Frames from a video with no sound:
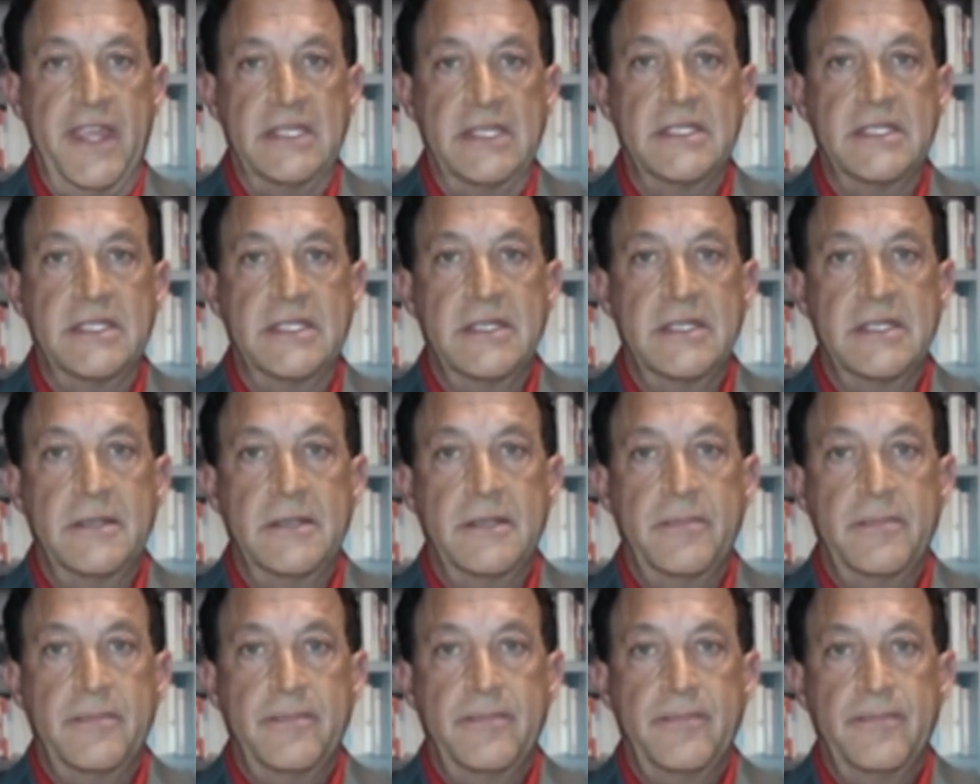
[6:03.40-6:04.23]
this.
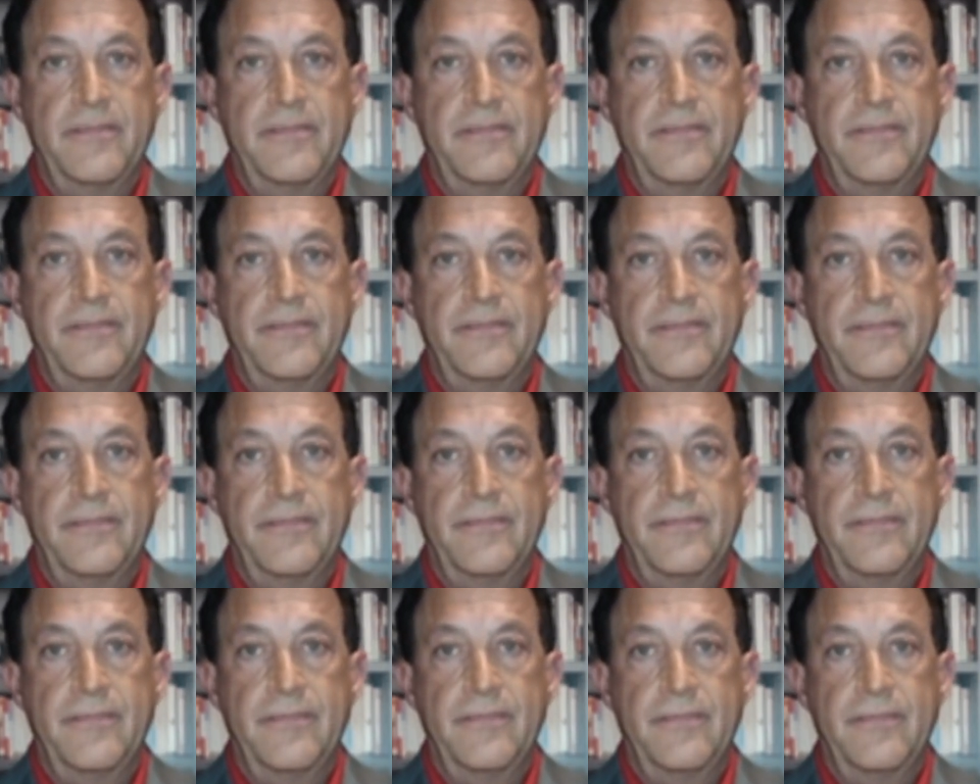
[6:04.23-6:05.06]

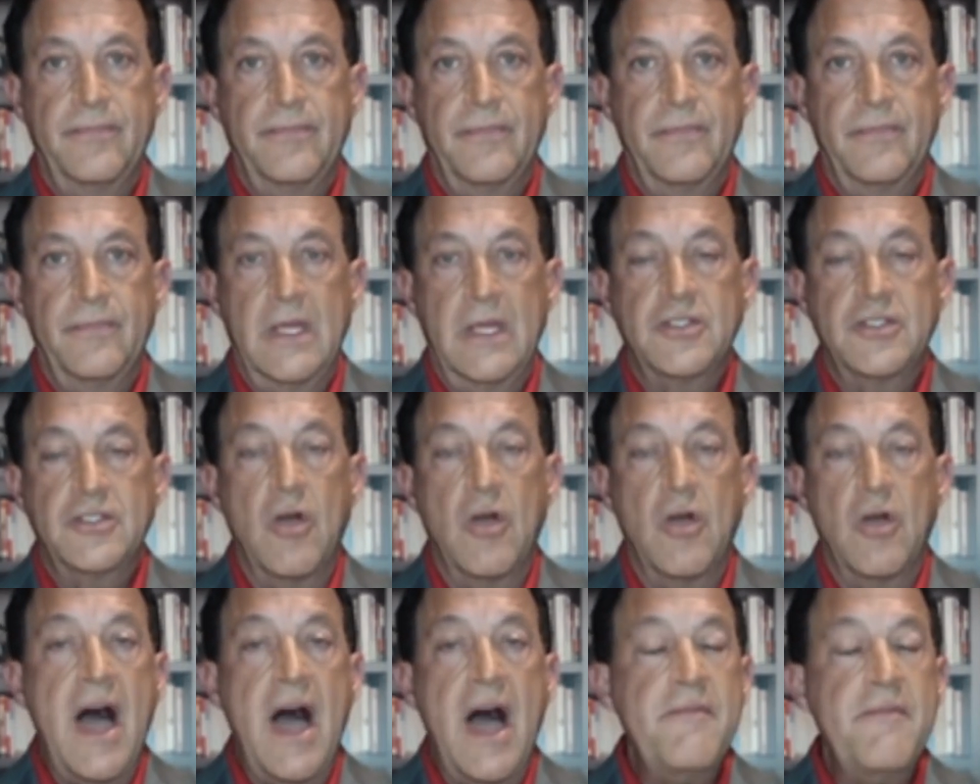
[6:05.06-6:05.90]
Yeah,
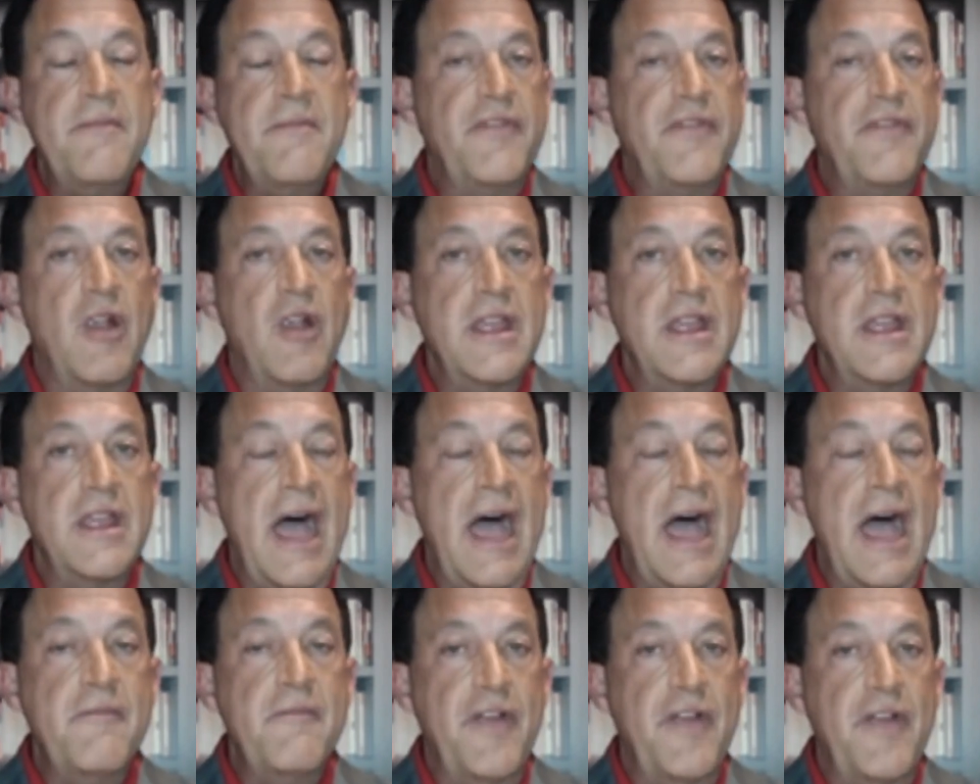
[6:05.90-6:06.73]
so, you know,
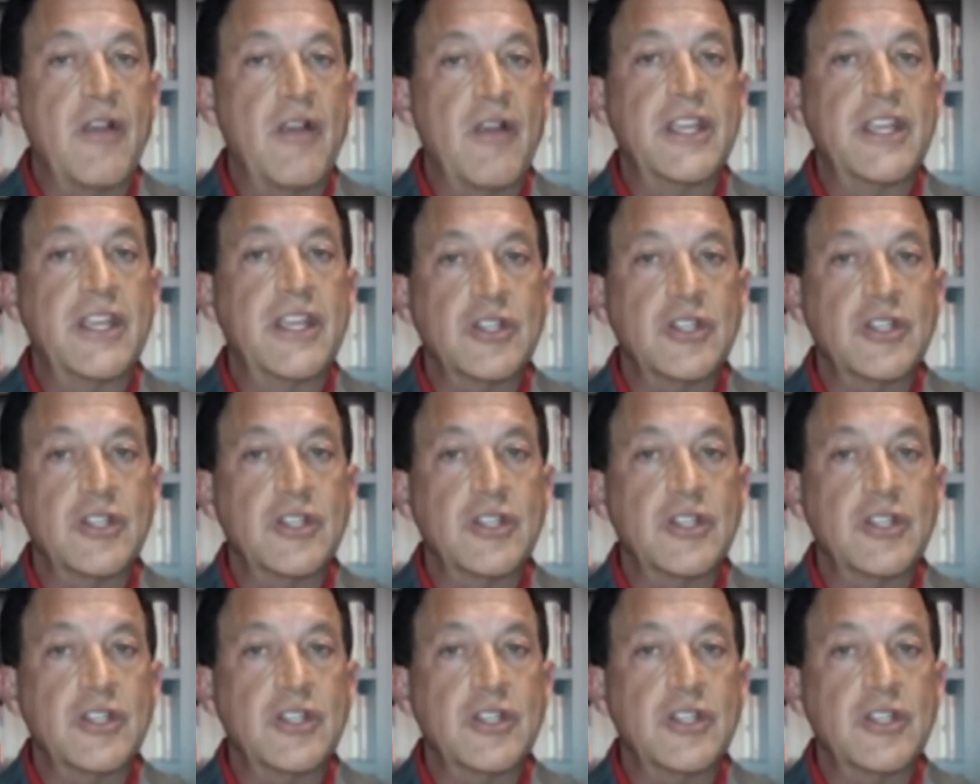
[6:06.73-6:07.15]
um, I'm it,